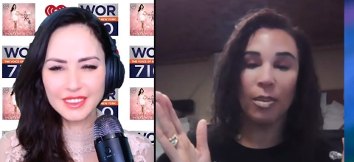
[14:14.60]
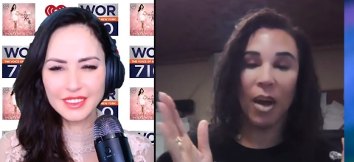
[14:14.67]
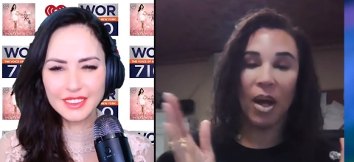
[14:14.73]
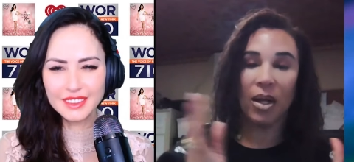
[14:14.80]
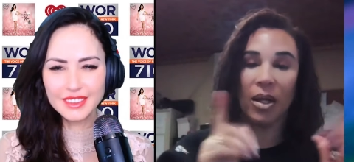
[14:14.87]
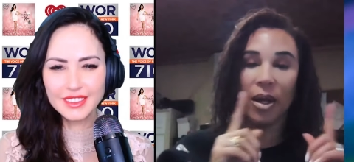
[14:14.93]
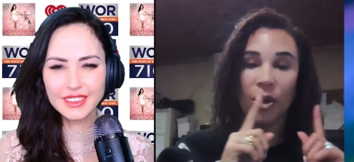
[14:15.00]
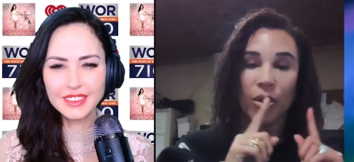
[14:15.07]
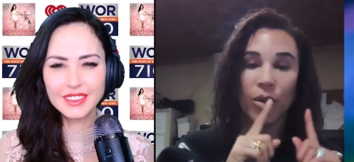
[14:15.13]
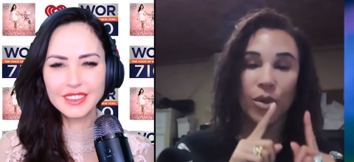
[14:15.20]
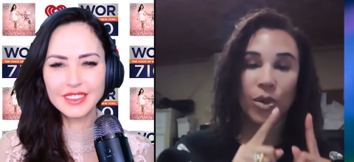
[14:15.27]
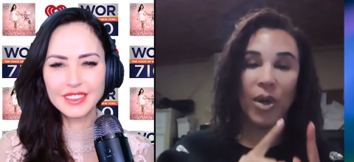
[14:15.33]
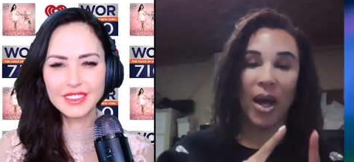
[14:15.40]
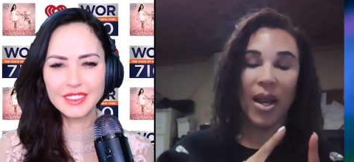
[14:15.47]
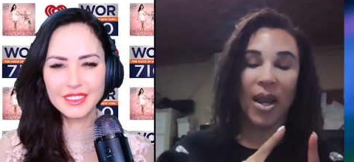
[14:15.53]
Speaker 1: in Montclair. You
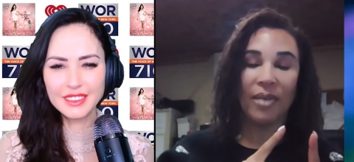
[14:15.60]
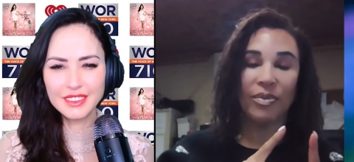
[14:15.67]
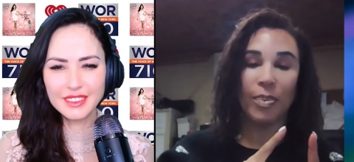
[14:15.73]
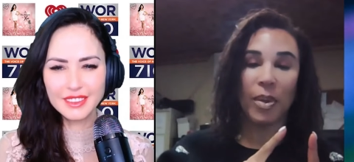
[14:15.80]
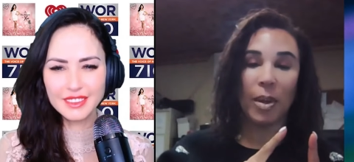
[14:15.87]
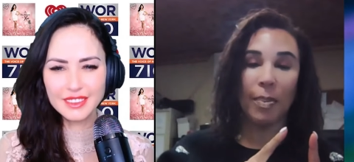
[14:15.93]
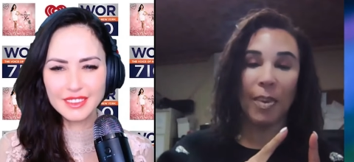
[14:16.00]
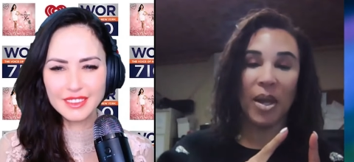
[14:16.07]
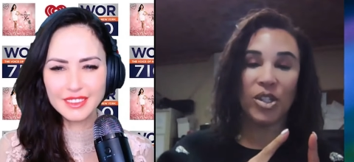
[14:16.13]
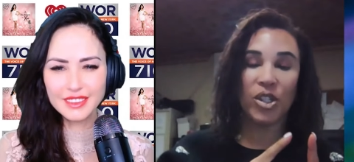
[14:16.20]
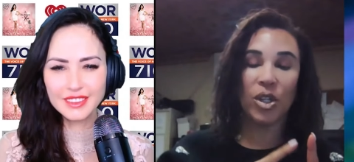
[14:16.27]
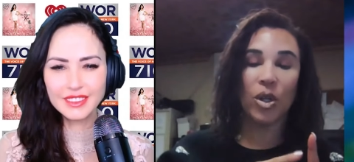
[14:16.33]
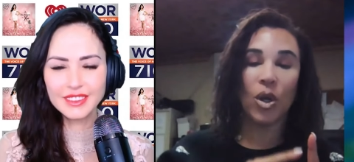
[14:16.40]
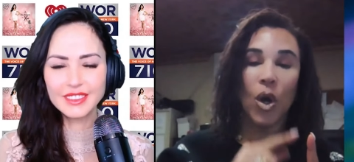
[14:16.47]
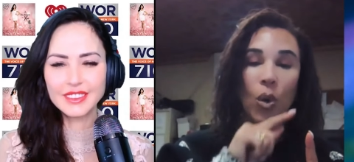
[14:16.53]
do not have to be a
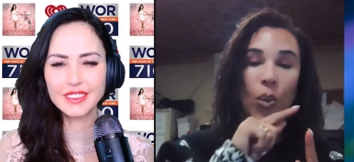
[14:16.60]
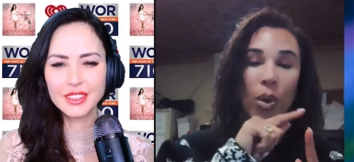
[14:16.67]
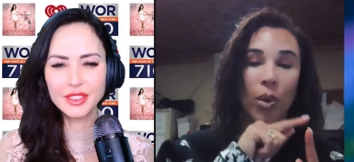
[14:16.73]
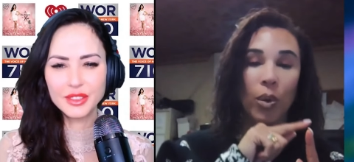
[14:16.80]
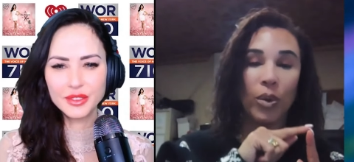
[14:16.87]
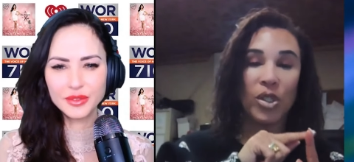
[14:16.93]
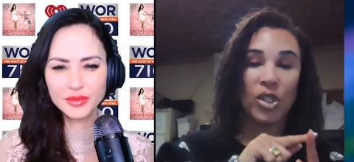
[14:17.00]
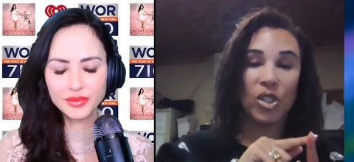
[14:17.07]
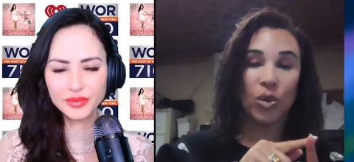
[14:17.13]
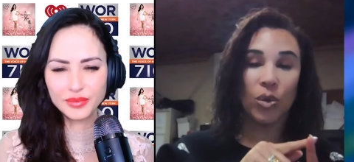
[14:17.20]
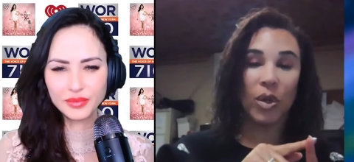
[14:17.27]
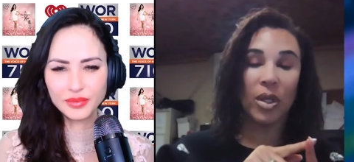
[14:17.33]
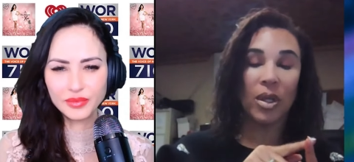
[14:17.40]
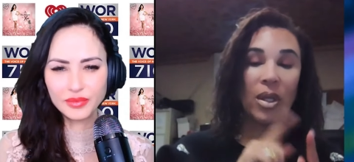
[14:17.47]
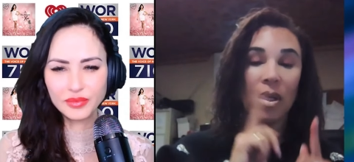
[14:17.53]
patient. We will
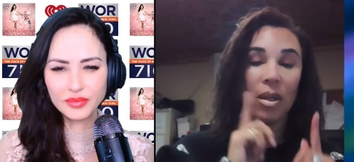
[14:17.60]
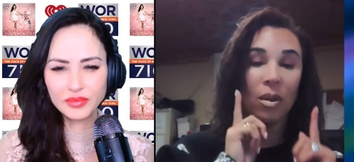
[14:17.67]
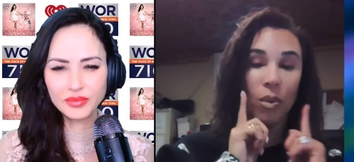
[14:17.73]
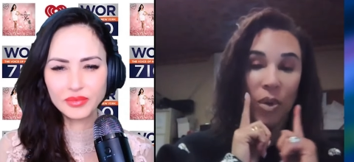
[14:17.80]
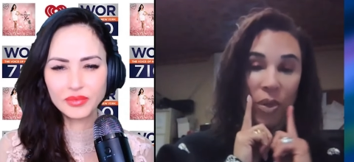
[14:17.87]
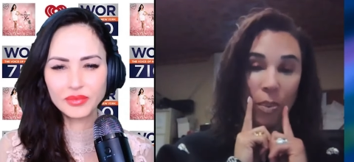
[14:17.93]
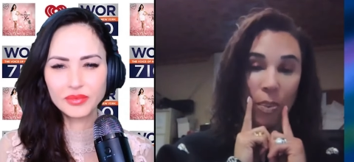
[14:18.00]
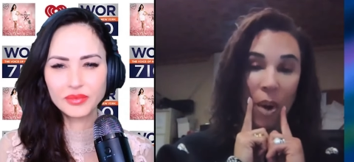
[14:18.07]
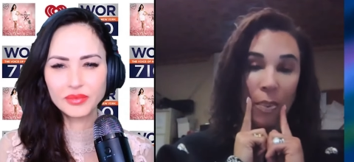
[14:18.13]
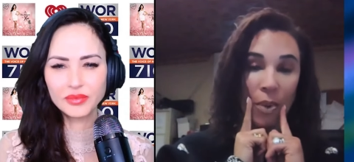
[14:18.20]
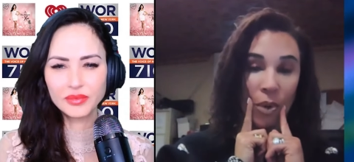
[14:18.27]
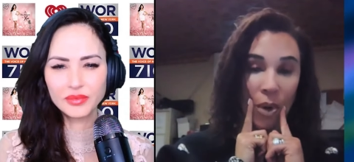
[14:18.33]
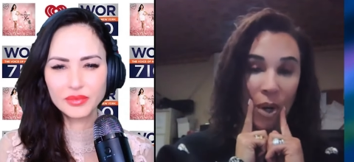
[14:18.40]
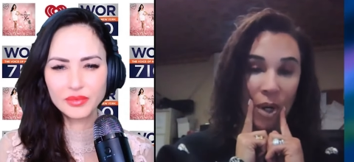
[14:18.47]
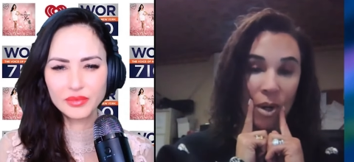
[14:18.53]
discreetly, with a proper
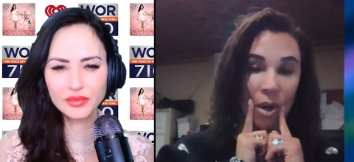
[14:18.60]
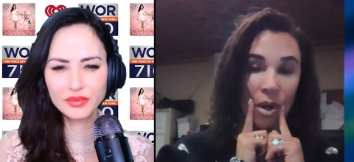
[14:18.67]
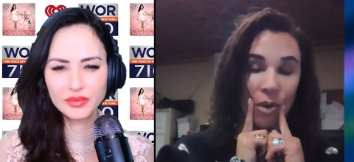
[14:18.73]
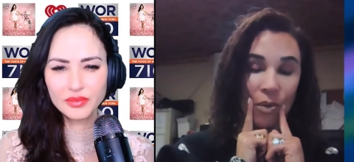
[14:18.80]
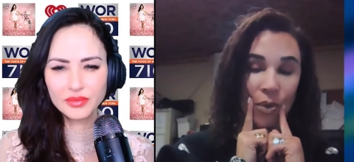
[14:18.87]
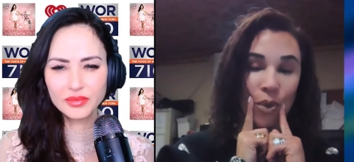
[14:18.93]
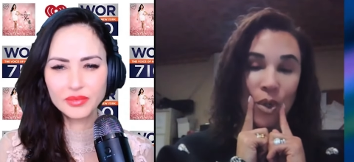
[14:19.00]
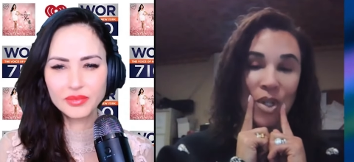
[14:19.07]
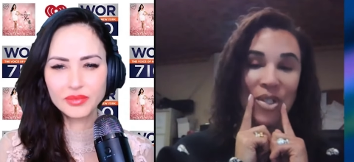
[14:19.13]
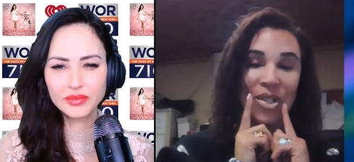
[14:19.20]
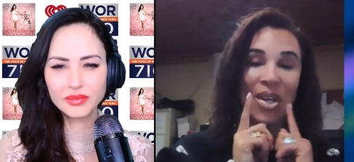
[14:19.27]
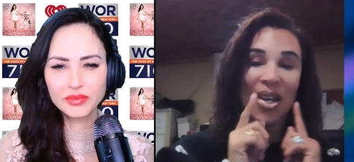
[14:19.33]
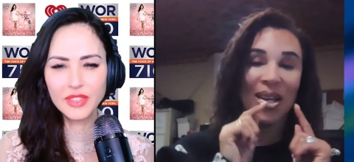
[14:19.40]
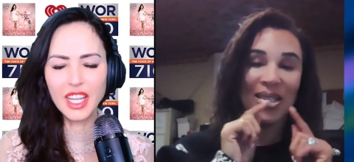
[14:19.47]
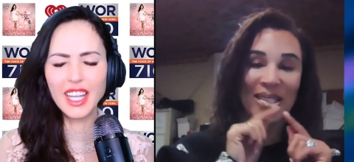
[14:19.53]
credit card, of course,
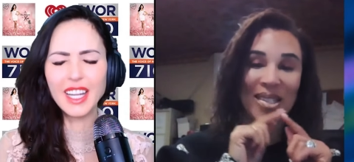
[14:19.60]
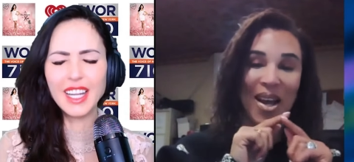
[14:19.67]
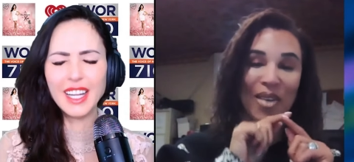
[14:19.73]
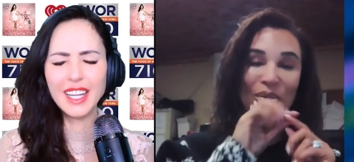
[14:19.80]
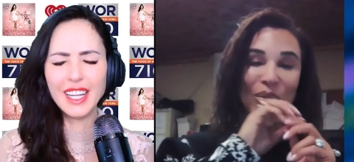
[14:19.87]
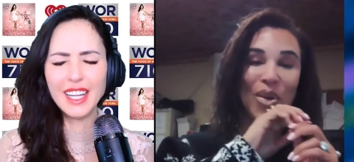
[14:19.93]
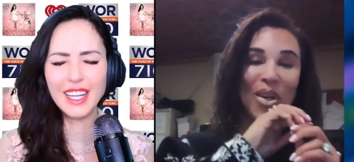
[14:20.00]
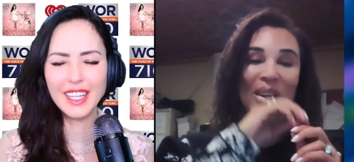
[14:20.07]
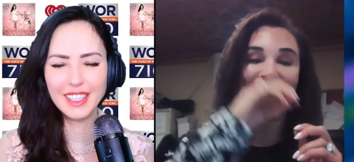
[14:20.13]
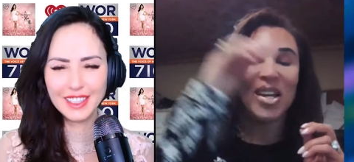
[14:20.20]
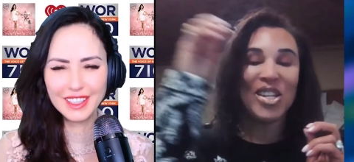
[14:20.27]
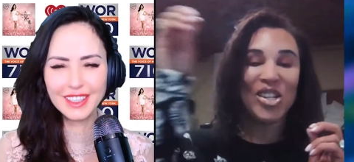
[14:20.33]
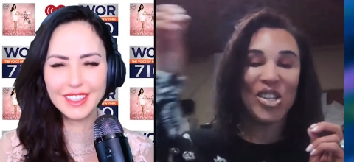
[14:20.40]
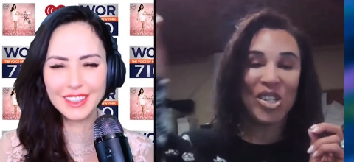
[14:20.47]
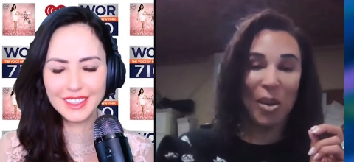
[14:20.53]
it's not free,
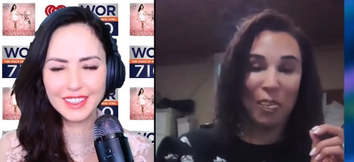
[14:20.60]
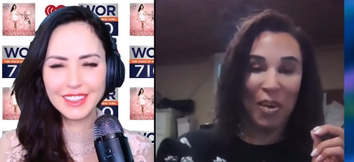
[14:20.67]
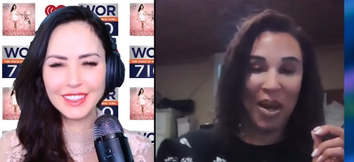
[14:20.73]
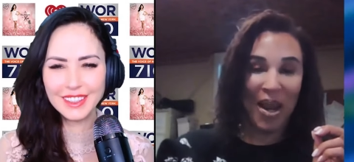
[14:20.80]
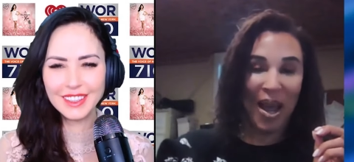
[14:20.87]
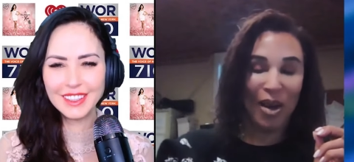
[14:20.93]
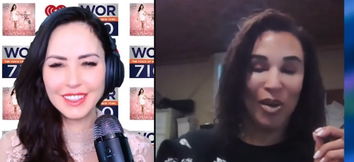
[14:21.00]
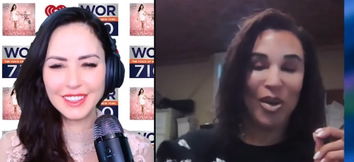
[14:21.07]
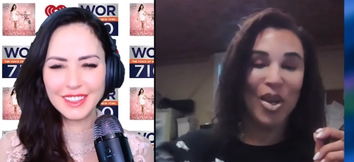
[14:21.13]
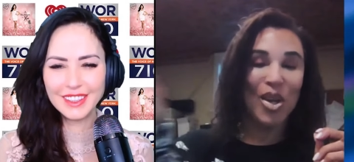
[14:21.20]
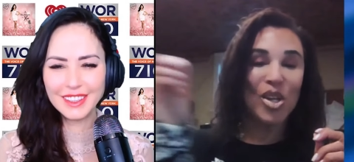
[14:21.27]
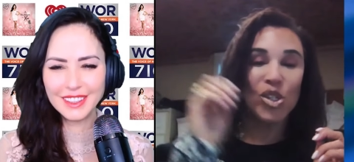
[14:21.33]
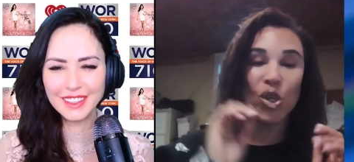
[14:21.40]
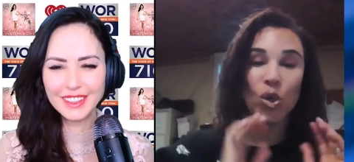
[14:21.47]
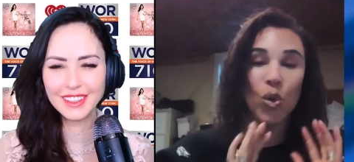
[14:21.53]
ship it out
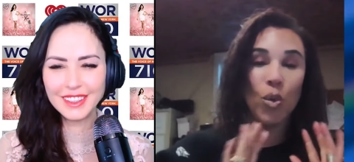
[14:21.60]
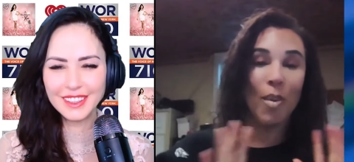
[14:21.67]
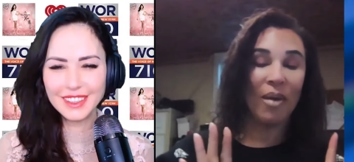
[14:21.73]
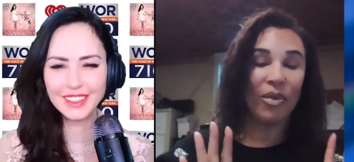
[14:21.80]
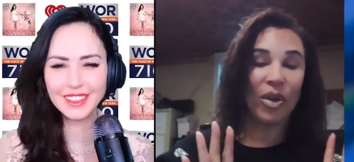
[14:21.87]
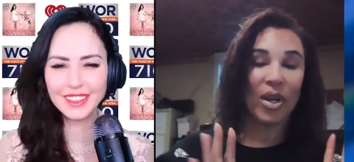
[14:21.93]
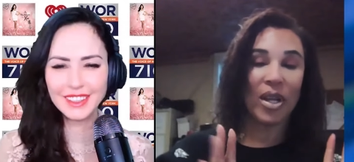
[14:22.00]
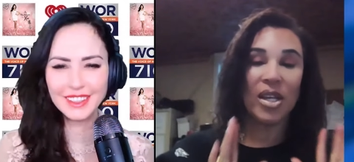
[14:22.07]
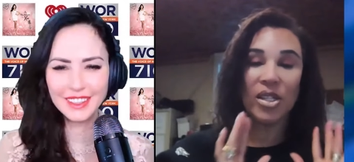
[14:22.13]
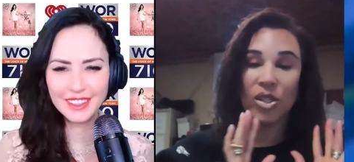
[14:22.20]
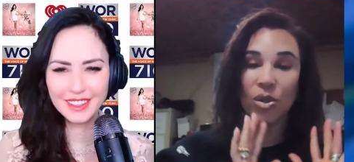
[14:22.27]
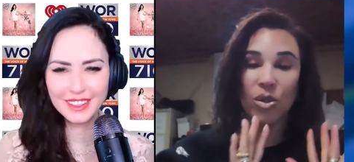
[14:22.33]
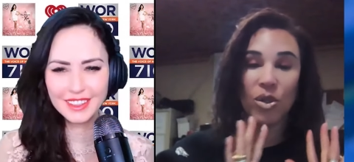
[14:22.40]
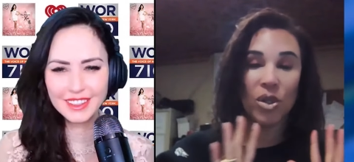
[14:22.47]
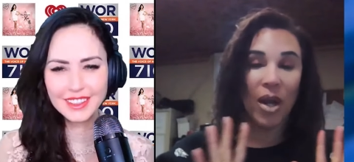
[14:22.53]
to whomever it is.
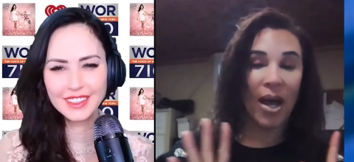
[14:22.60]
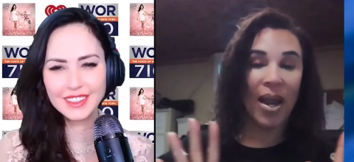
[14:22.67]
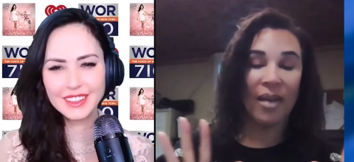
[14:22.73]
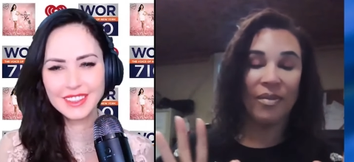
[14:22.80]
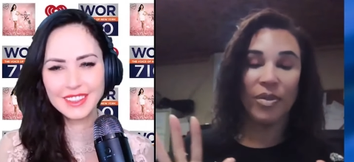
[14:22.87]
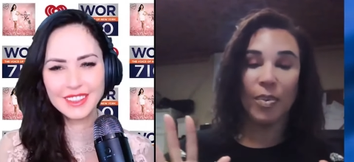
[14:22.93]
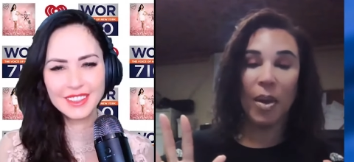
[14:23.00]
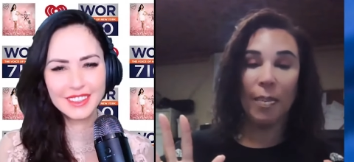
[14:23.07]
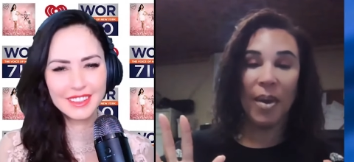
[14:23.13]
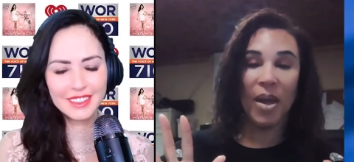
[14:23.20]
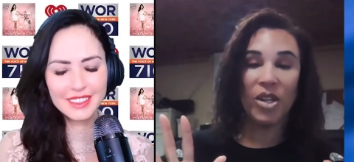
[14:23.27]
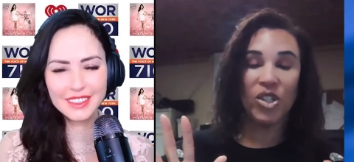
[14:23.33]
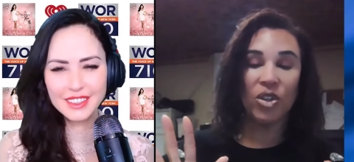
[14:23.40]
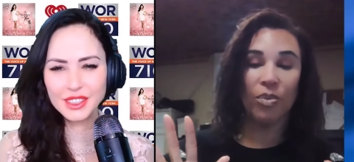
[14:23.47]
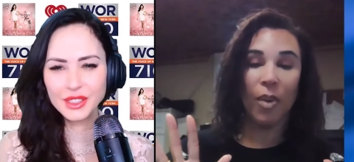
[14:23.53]
You do not have to be a
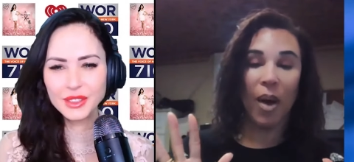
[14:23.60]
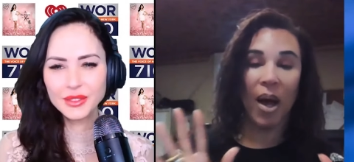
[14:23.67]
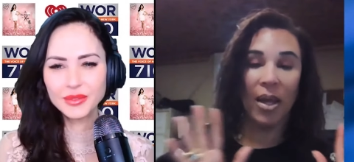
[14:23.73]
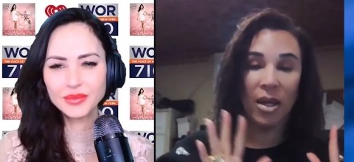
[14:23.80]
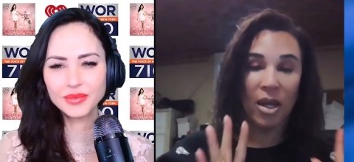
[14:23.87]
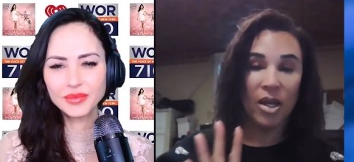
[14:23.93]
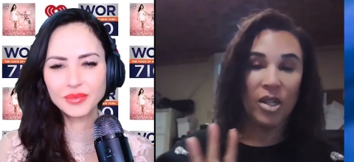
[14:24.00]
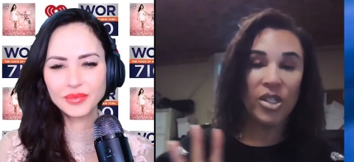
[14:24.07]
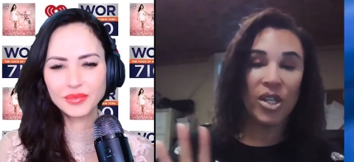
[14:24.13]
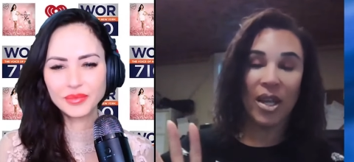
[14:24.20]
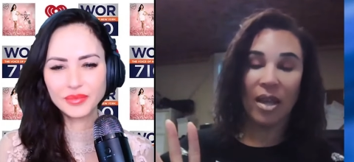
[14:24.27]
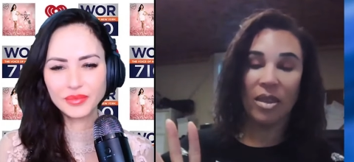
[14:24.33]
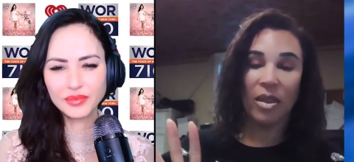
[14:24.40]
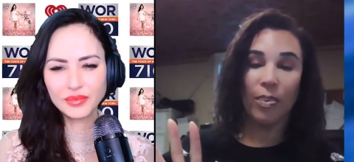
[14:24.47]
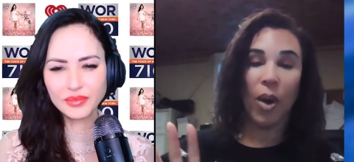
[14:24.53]
patient of mine to get the